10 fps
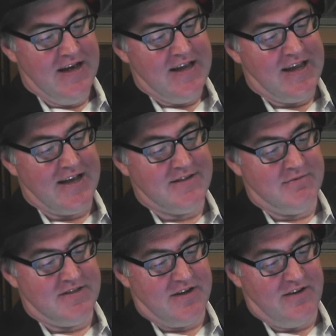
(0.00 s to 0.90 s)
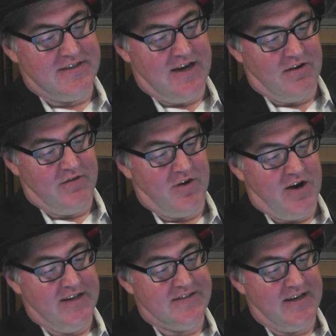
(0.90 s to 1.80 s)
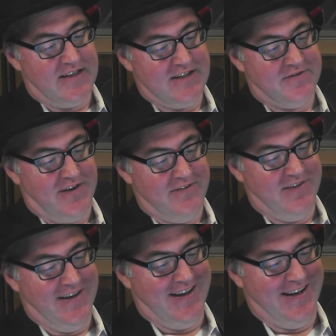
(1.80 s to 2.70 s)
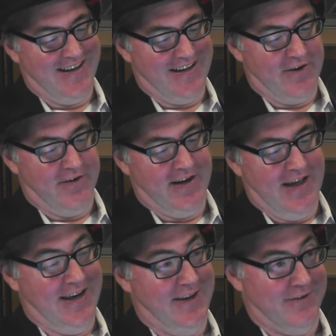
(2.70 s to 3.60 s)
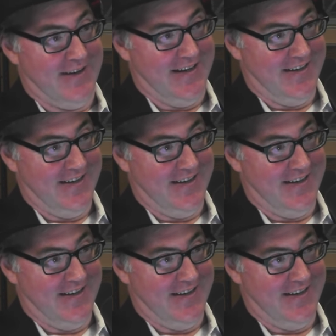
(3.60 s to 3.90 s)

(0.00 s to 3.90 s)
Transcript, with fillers: Gazza was so terrified, he'd say, that's fine, Vinnie, I ain't going anywhere,